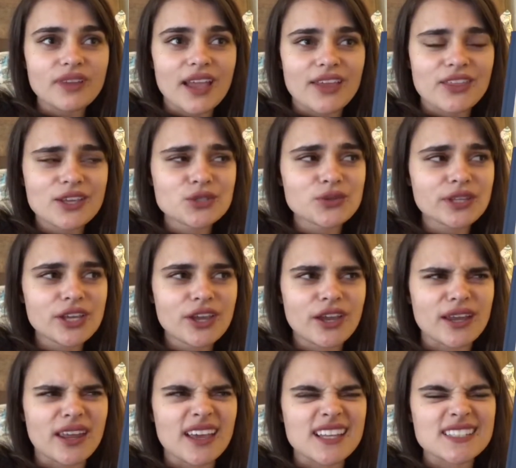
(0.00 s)
I think it's really
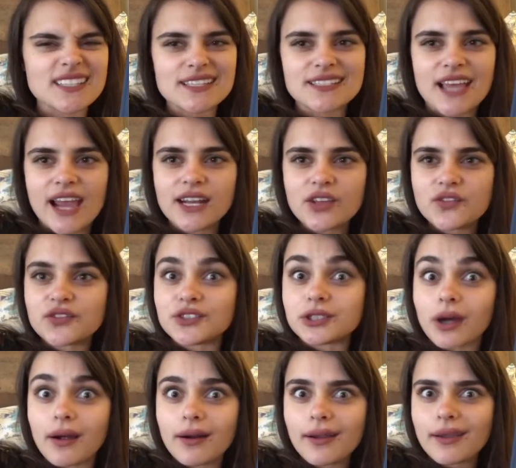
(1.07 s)
good. It's kind of
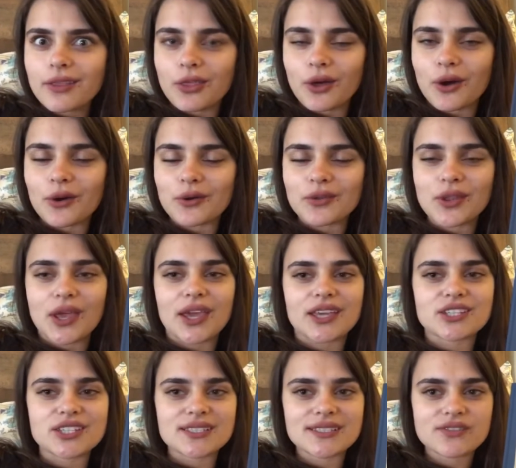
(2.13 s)
dark though, like
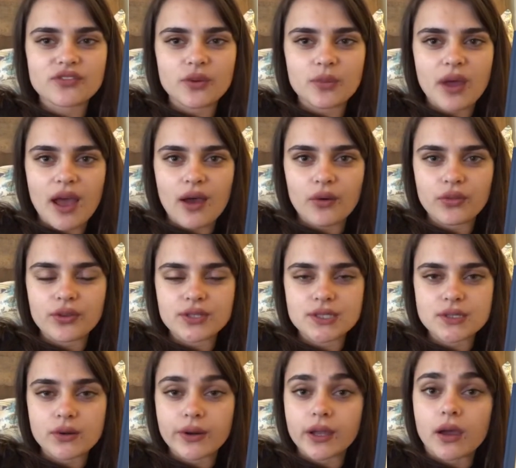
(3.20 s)
just from how the
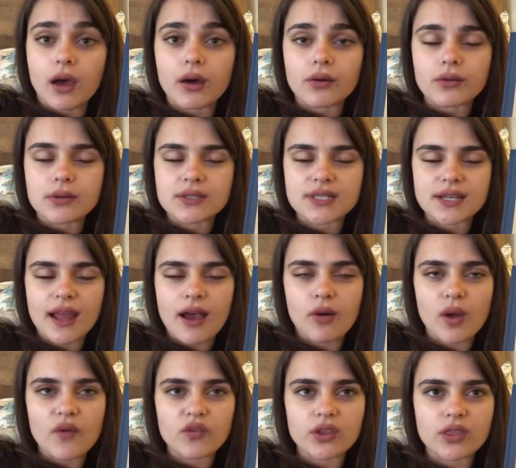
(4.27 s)
story goes and
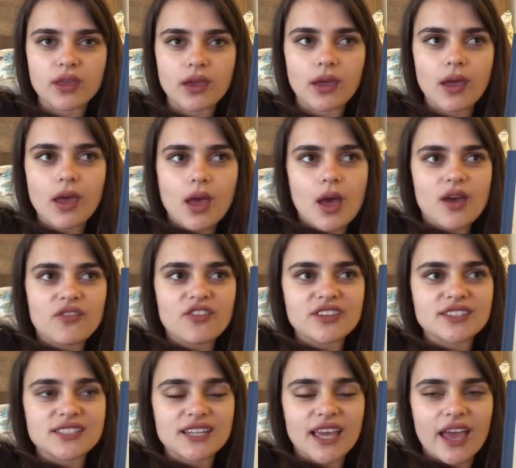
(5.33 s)
how everything
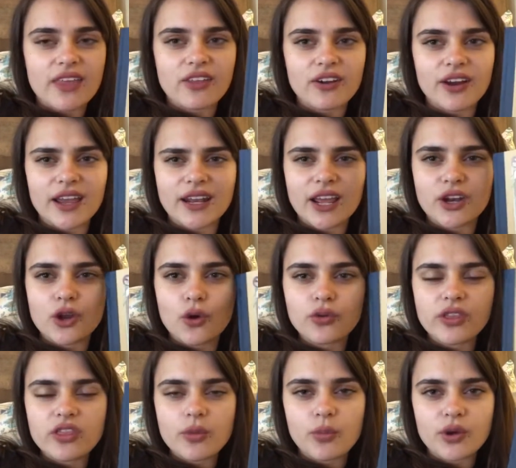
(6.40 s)
fits together. And I know
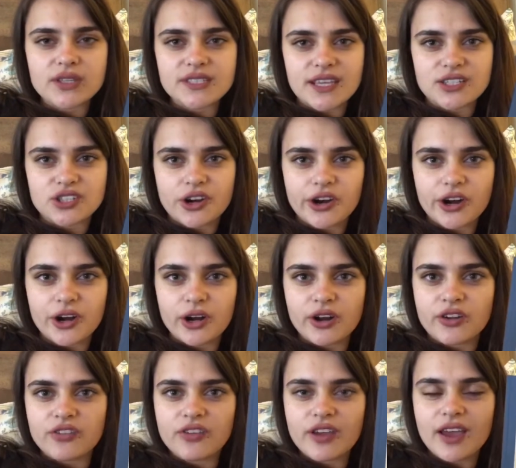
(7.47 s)
that the books get
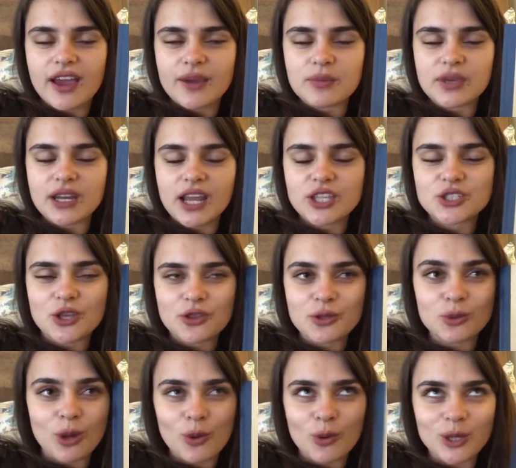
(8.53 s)
darker. I
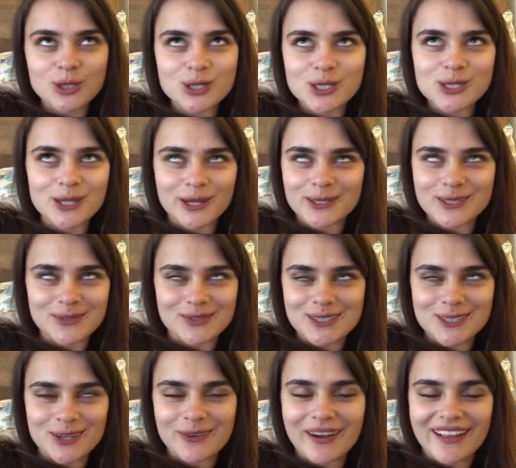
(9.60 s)
watched the entire TV
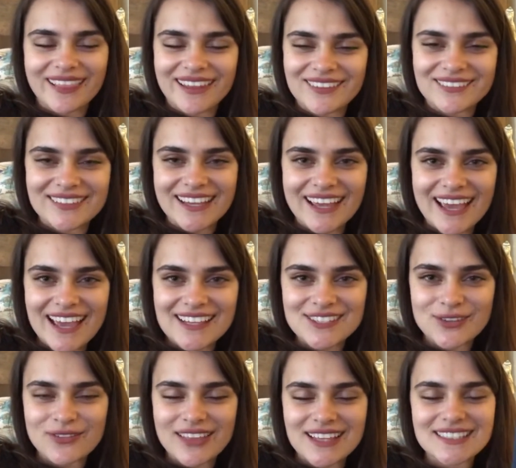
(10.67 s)
show. I loved it. And
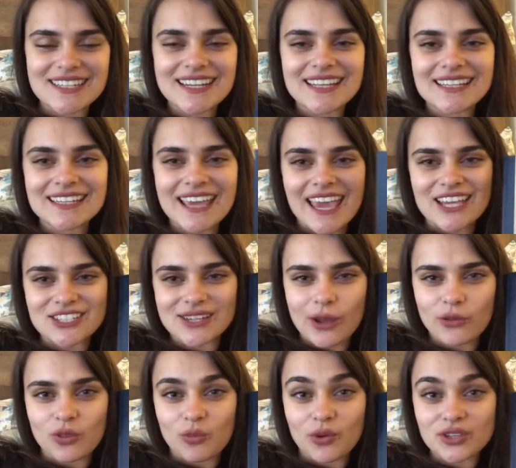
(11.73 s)
so if that's any indication
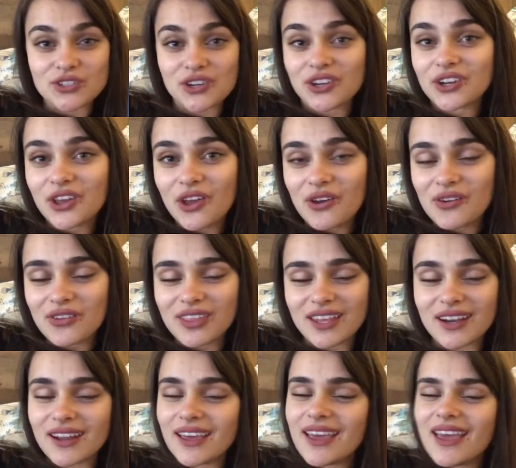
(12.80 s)
how the books are gonna go,
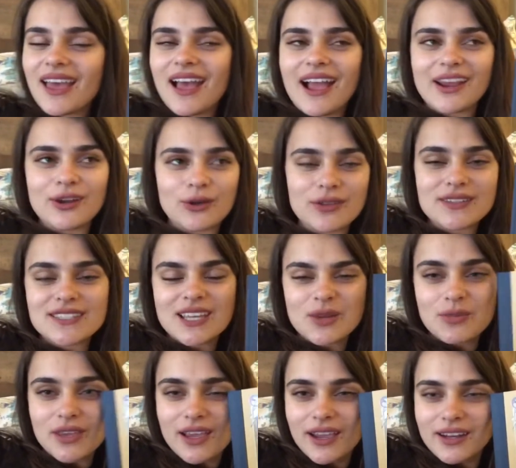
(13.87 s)
then I know it's
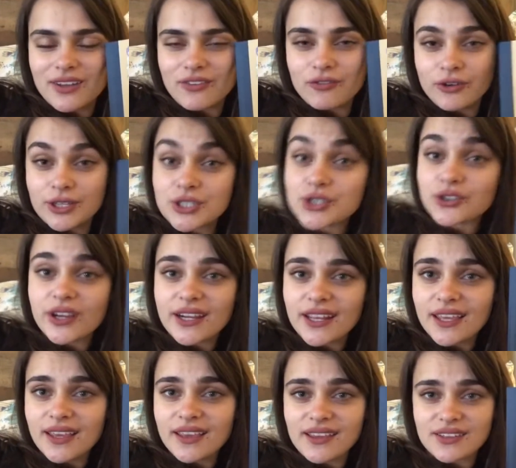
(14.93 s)
gonna be kind of
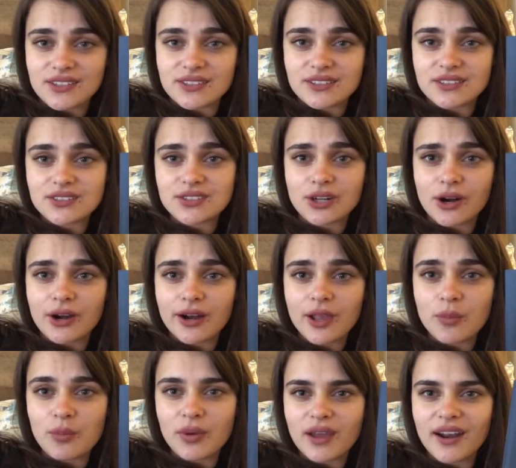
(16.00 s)
frustrating and dark.
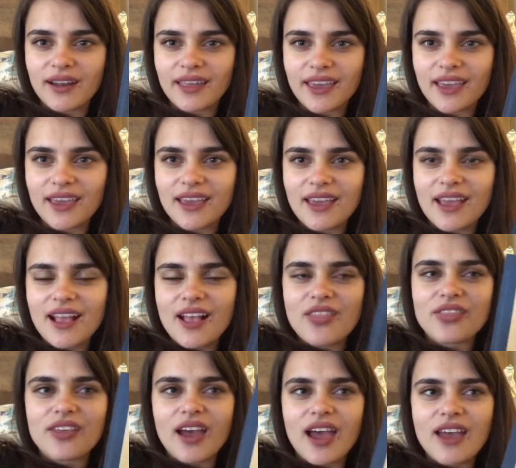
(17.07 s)
But like,
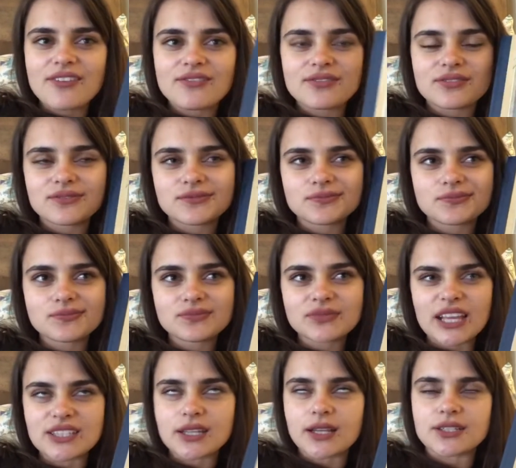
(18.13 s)

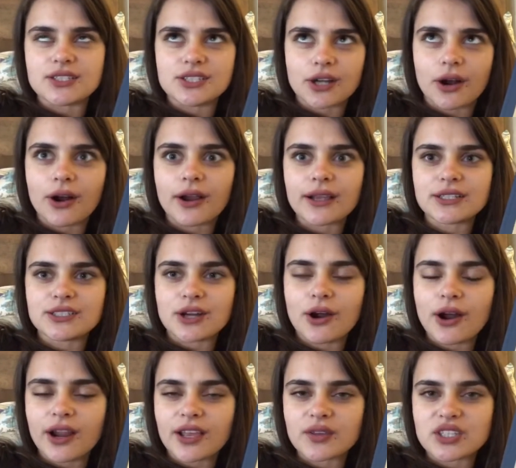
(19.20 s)
it's not dark.
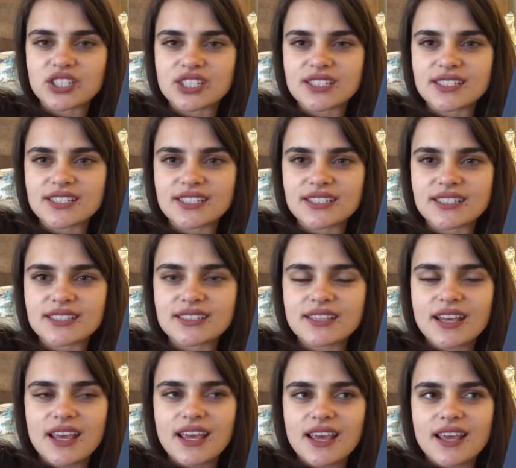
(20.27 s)
It's just
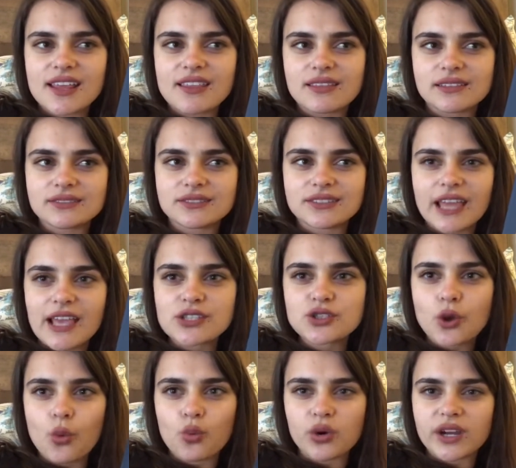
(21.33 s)
things
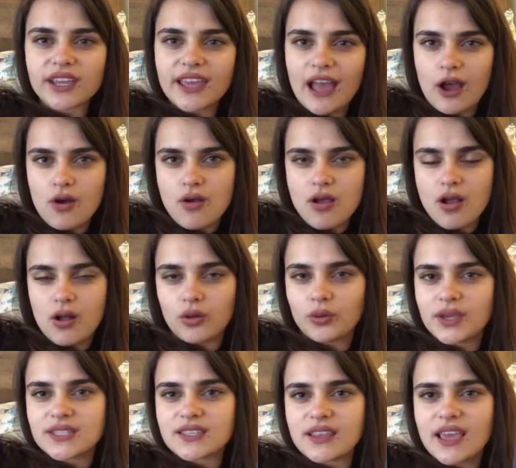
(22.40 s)
don't work out
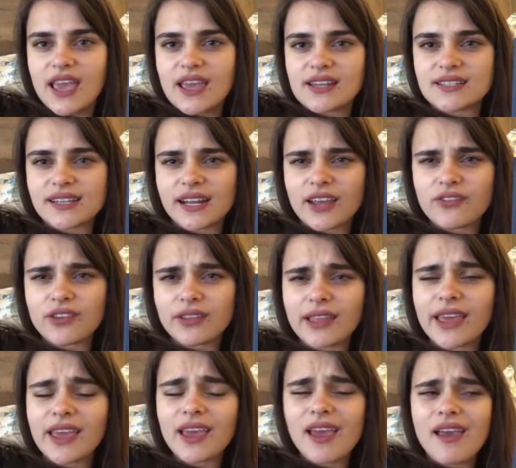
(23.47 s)
always in the end. And I feel
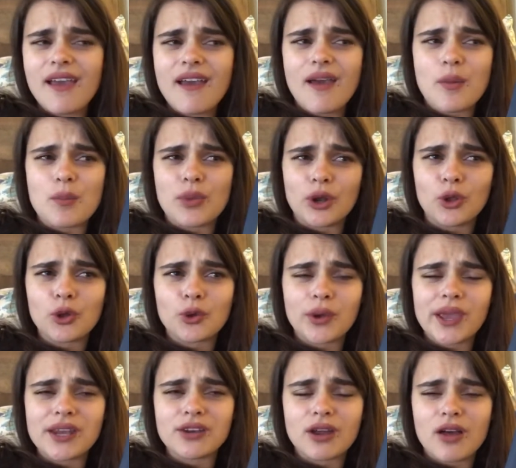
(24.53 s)
like middle
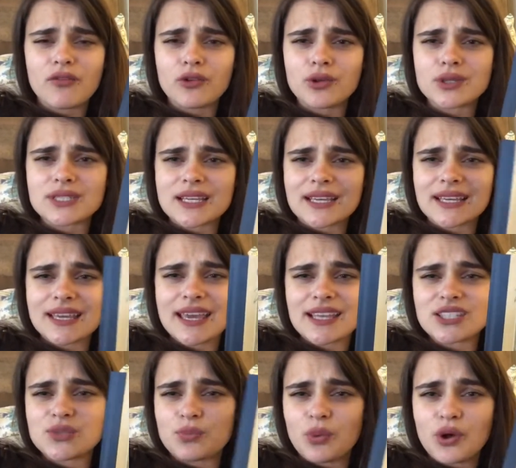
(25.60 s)
grade novels and
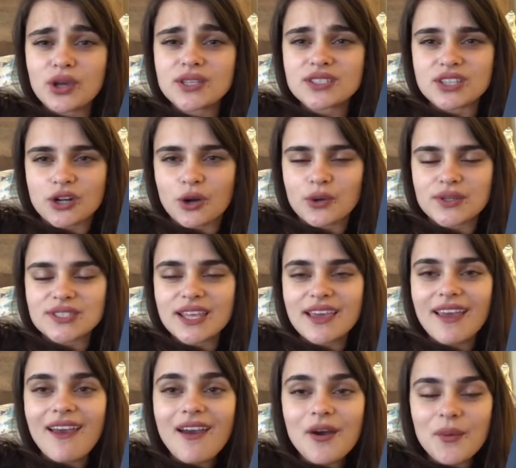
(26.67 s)
kids' books, they're always like,
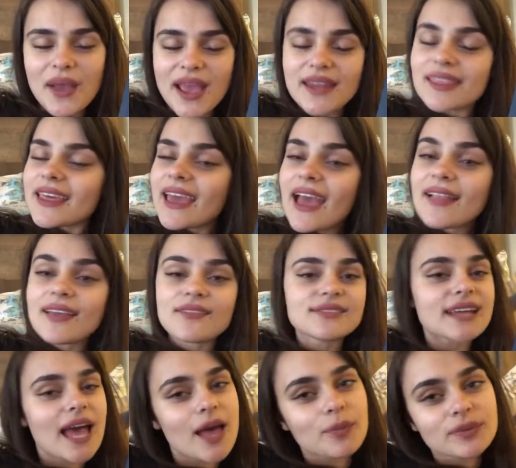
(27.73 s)
oh, and they lived
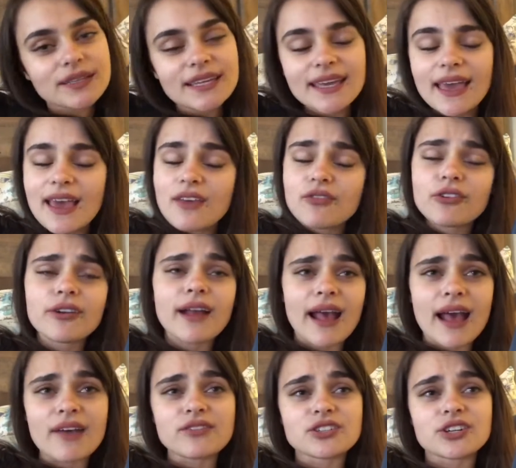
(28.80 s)
happily ever
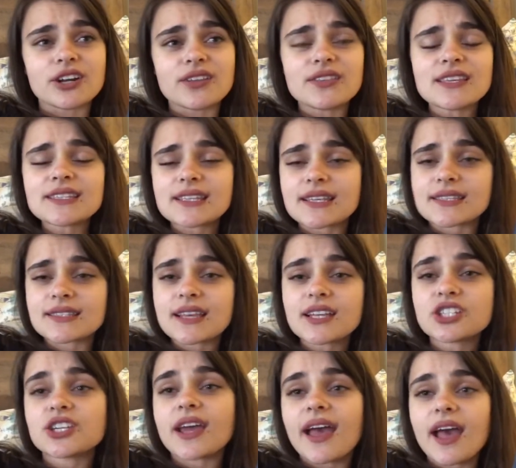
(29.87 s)
after. And this is
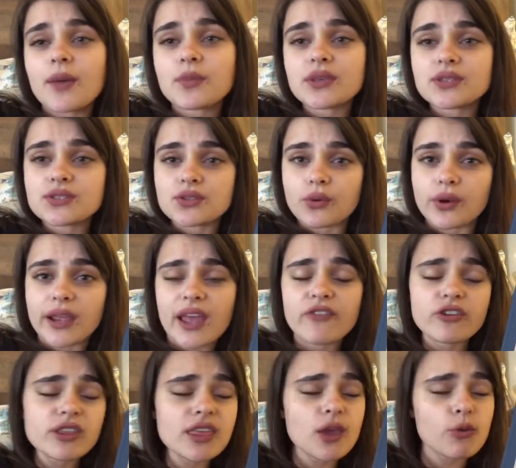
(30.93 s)
such a happy story.
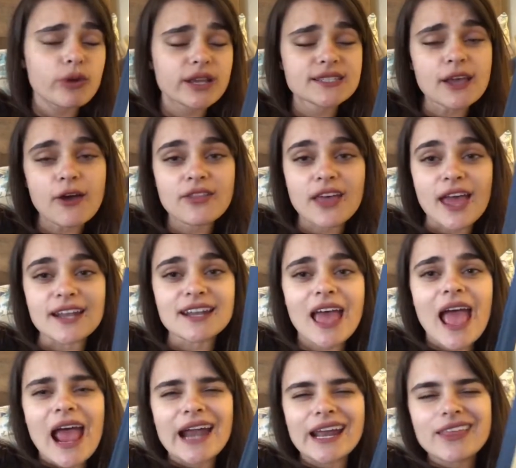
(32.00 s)
Everything works out in the end.
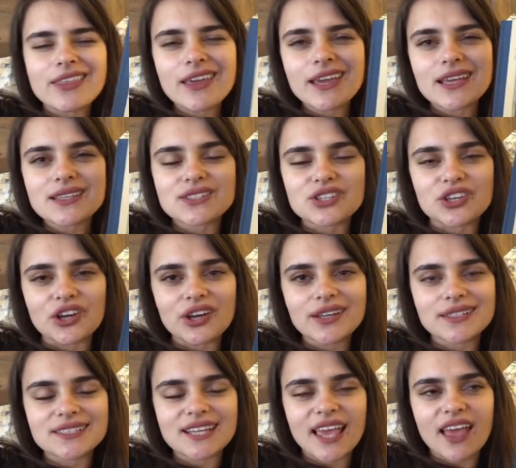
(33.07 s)
And I think it's good to